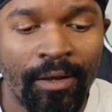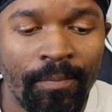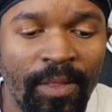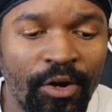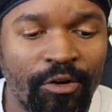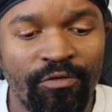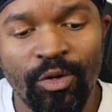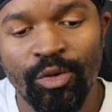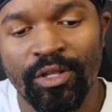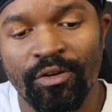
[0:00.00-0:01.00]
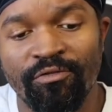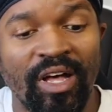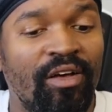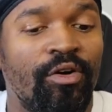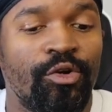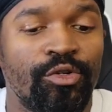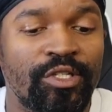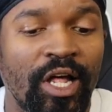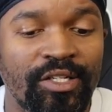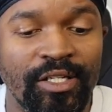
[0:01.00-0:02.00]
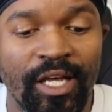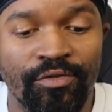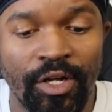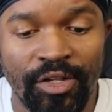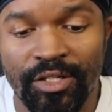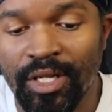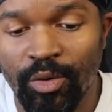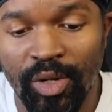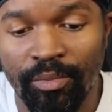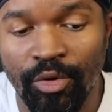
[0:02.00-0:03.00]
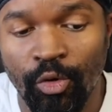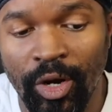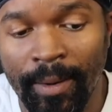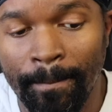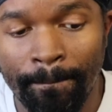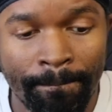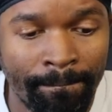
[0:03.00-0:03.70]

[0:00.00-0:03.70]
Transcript: There are fewer than 500 slots left on the accelerator program.